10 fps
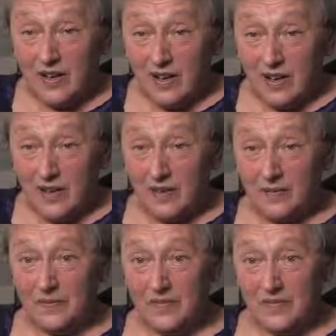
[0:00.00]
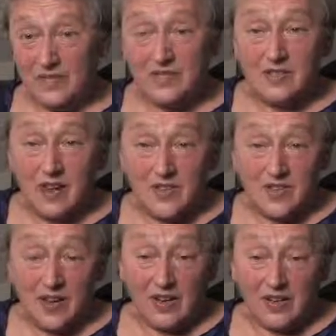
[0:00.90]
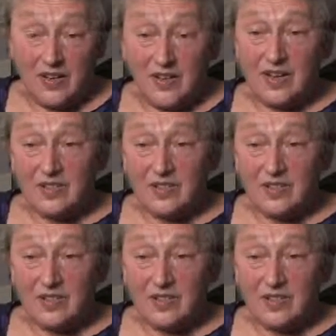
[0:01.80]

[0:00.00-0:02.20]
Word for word: Uh, this is not science.